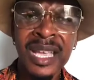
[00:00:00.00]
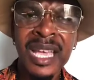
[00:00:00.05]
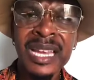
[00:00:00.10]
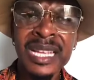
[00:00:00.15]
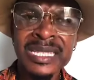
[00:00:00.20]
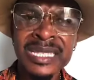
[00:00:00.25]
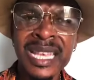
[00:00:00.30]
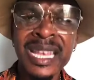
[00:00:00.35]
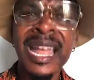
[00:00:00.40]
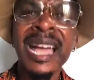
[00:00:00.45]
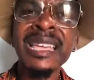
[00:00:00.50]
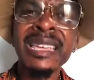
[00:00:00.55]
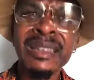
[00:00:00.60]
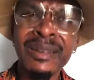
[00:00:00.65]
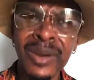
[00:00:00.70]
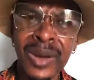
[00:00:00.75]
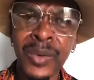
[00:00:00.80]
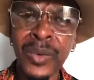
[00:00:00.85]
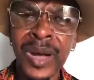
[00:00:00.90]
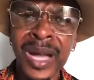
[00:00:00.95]
You understand? I
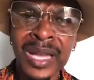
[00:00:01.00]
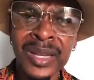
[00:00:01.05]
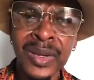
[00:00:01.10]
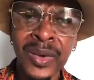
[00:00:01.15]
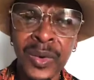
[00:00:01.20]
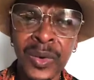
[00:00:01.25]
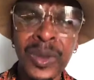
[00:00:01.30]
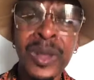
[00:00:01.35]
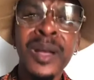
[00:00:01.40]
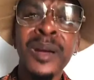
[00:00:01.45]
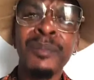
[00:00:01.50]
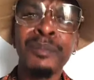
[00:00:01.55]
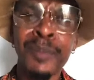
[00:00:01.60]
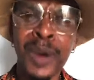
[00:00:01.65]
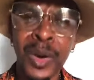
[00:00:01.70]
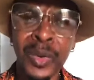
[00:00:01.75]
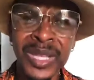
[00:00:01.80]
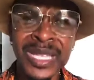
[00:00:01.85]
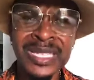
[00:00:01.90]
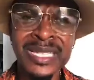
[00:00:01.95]
hear what's going on now.
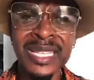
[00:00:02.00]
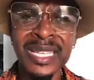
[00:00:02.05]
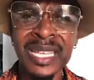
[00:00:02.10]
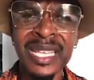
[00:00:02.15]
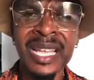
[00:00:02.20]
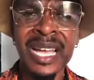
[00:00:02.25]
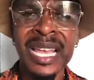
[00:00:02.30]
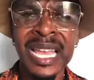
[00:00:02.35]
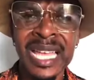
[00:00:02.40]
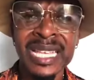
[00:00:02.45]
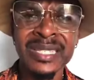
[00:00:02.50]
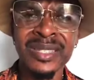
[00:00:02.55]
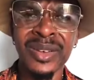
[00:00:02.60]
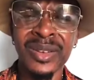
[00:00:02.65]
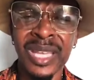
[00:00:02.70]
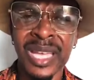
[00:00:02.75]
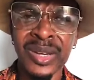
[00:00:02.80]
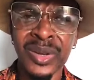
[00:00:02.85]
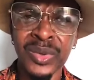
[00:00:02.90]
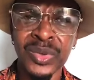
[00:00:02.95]
Bowings
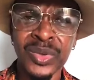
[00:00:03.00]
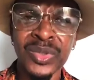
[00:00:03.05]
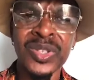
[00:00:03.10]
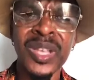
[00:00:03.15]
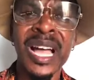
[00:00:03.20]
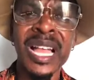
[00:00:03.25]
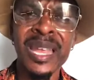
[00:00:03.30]
legalized down here now, too.